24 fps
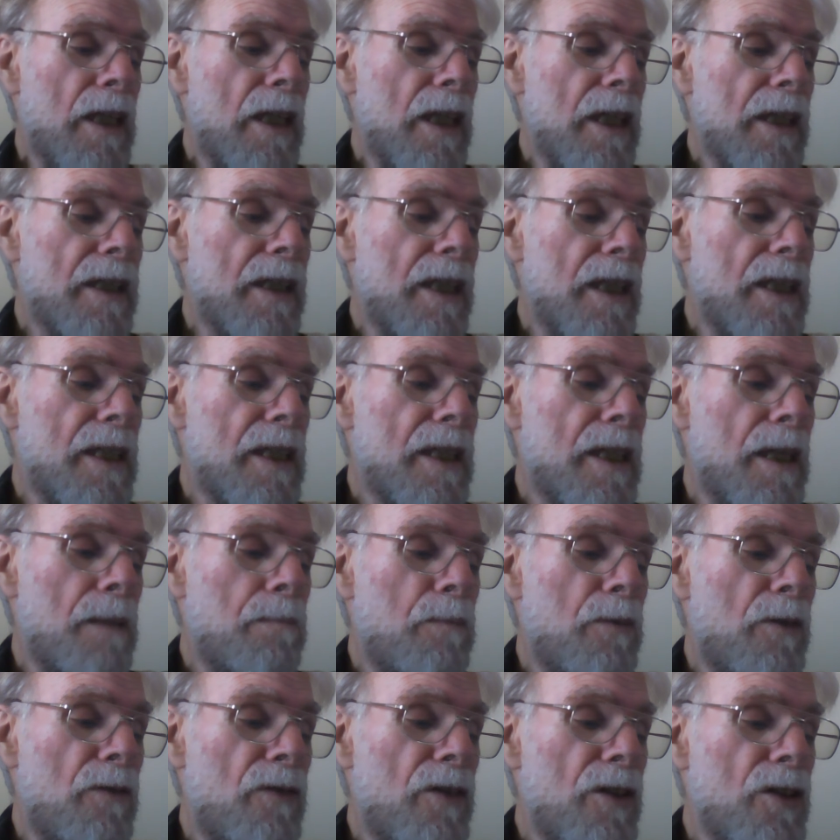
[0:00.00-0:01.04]
licked the
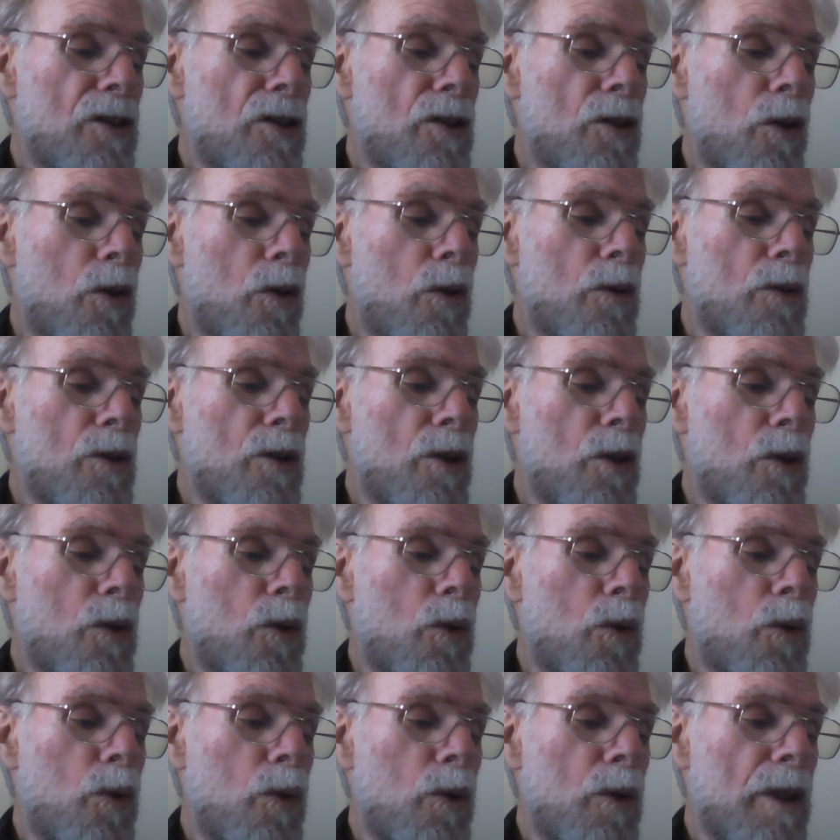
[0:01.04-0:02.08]
tip of his nose in a
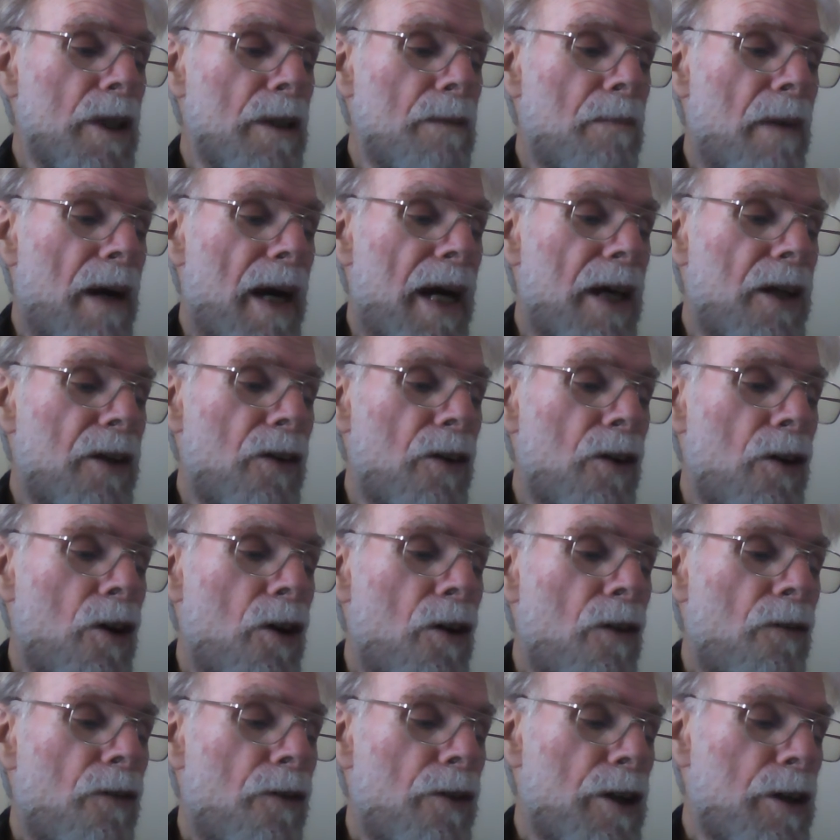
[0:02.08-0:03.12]
cooling manner,
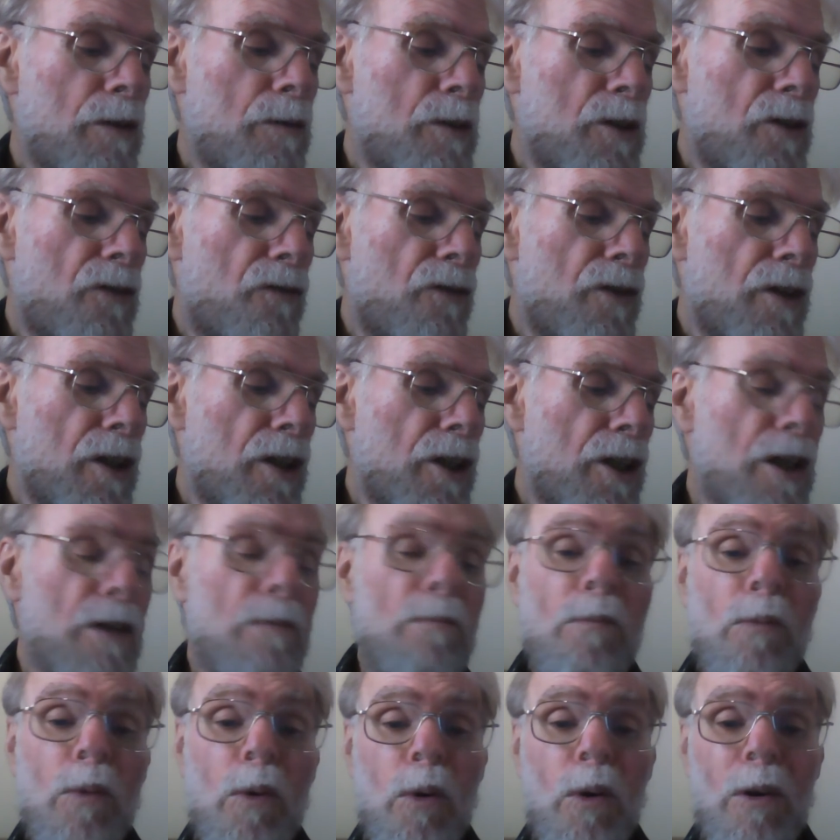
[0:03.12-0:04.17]
for he was
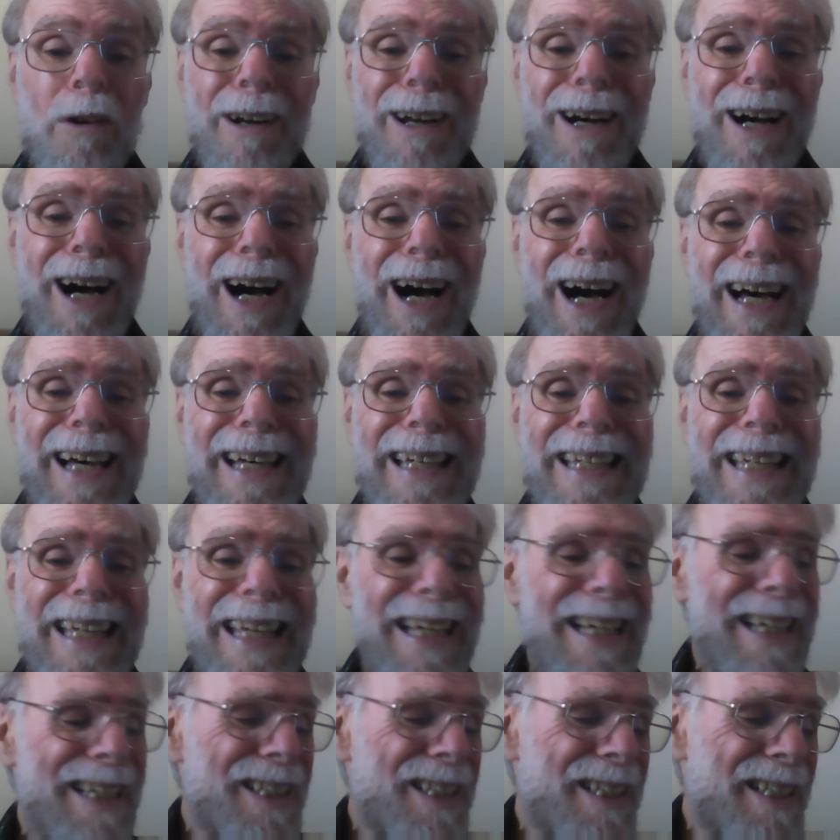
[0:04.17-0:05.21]
feeling more hot and
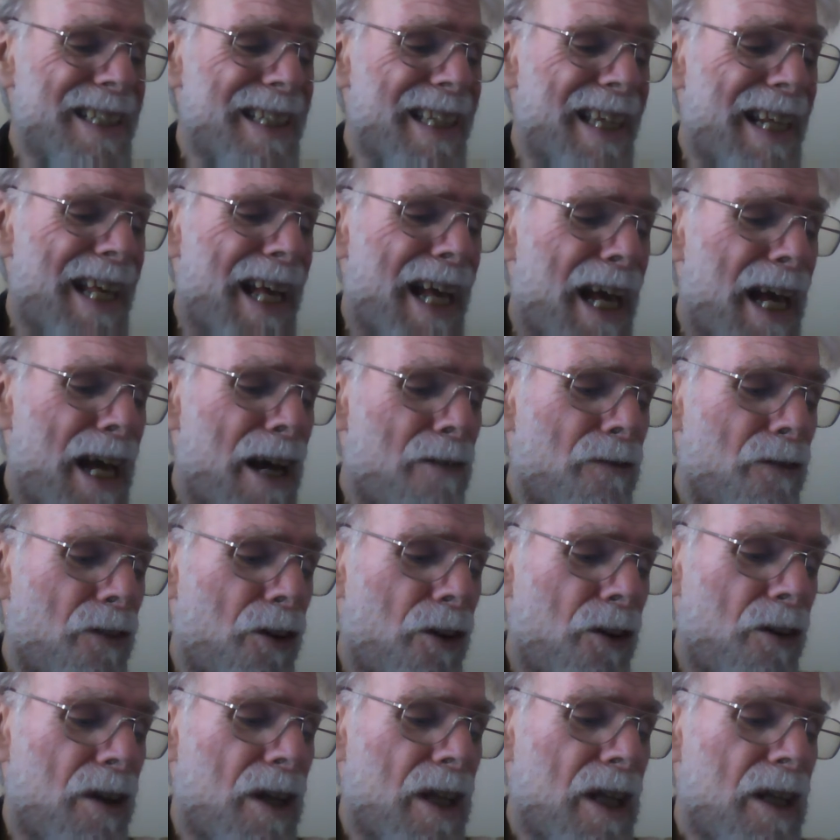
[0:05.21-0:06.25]
anxious than
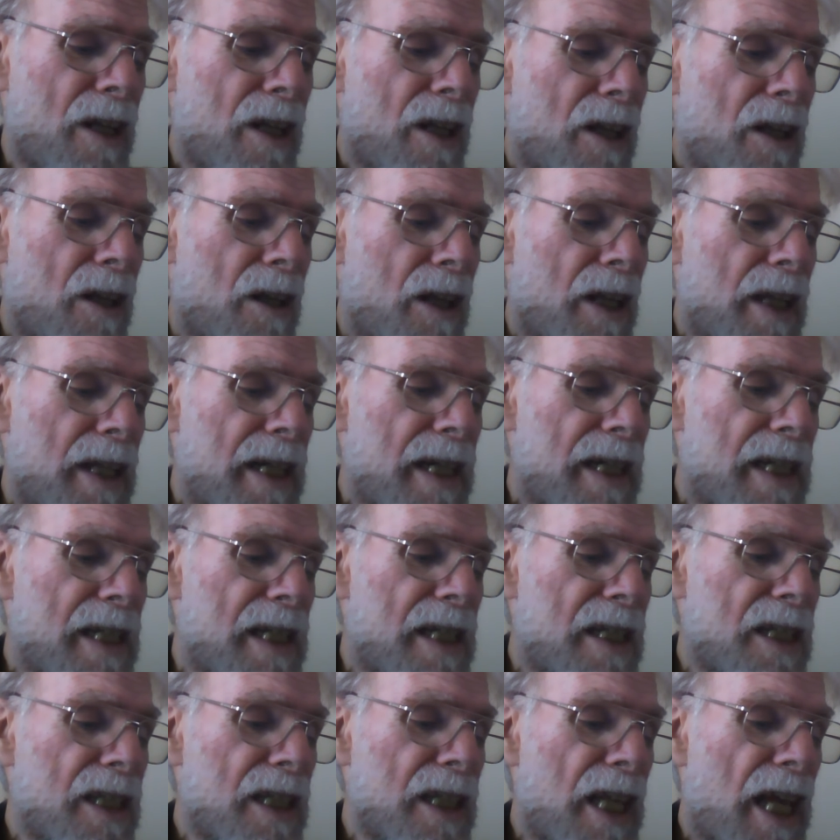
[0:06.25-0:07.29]
ever in
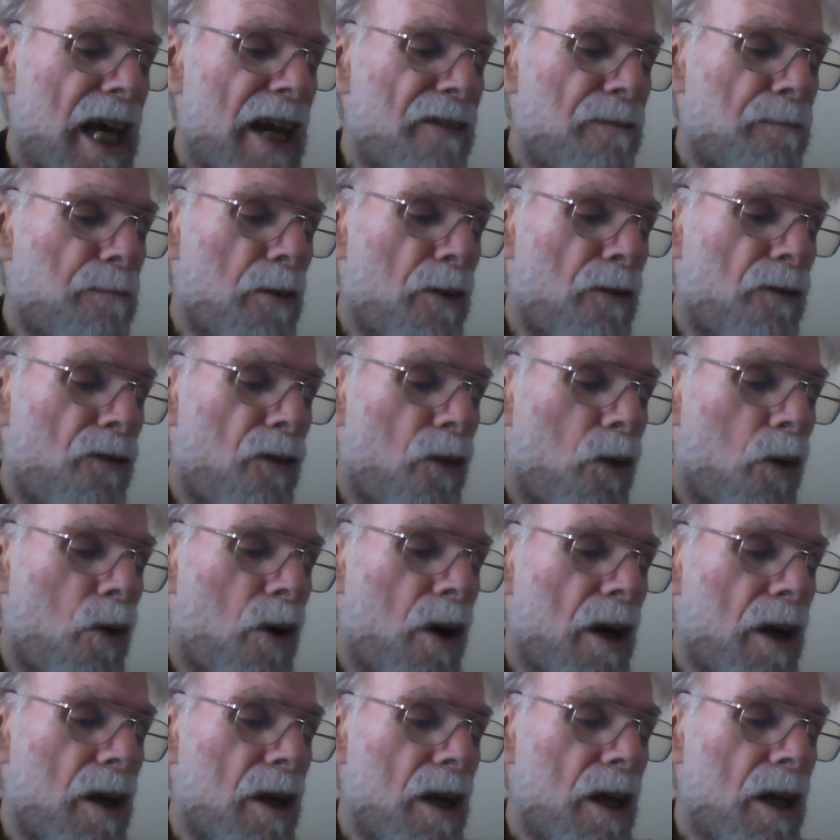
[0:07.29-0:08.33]
his life
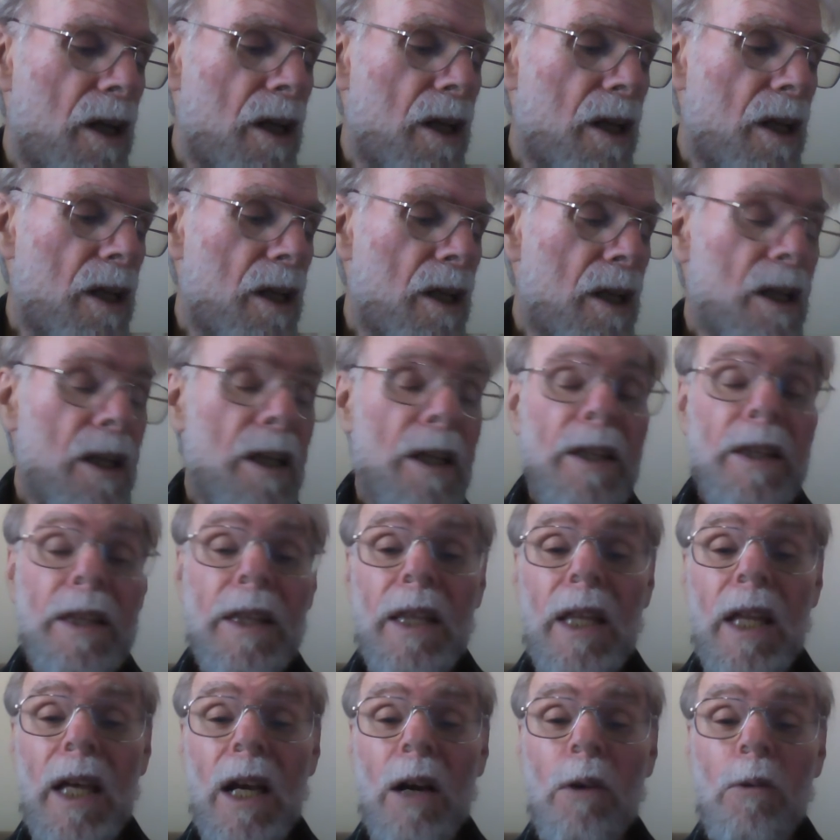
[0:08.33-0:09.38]
before.
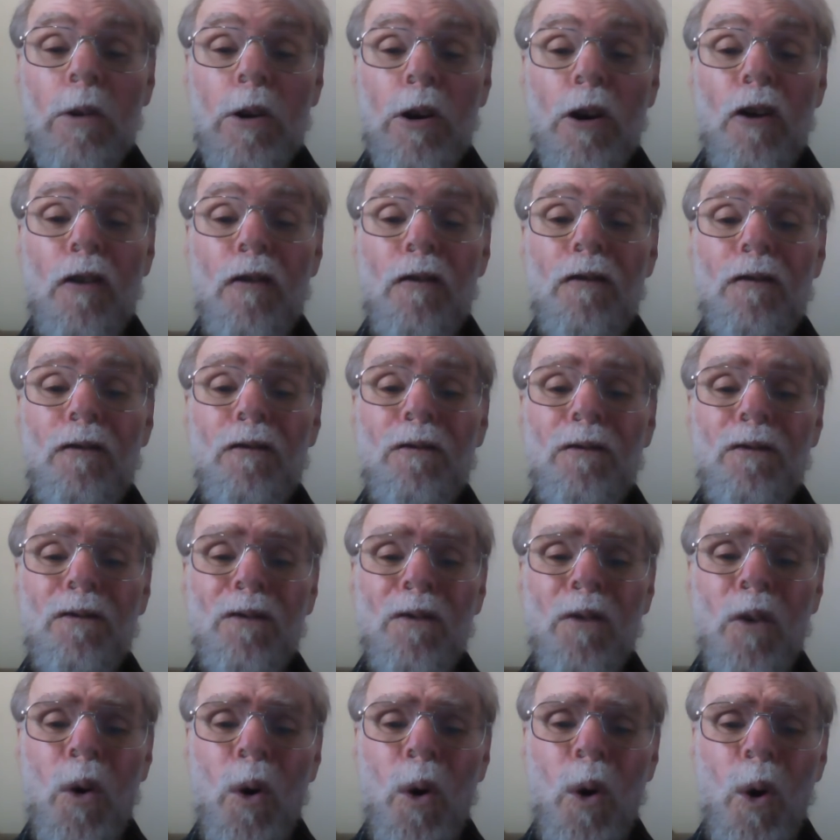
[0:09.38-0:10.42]
There were
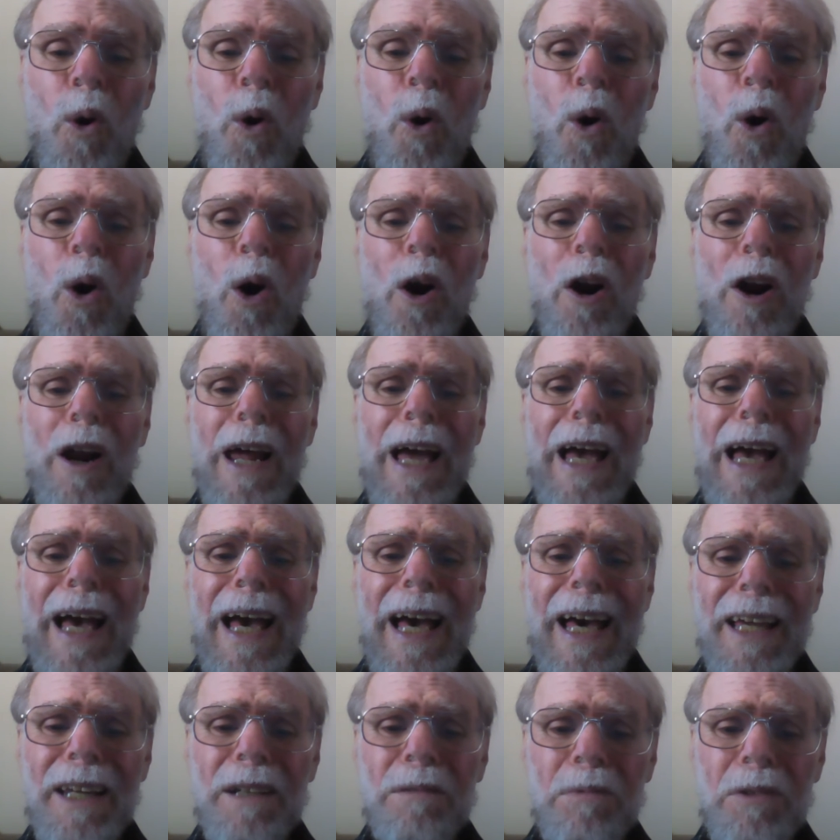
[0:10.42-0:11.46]
4
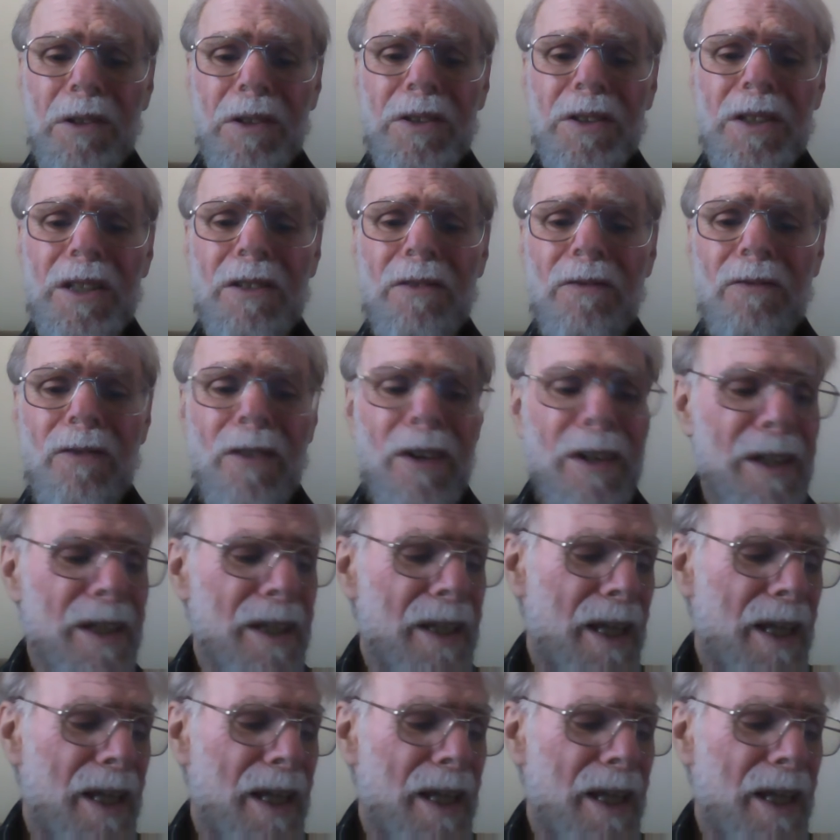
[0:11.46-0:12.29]
animals in front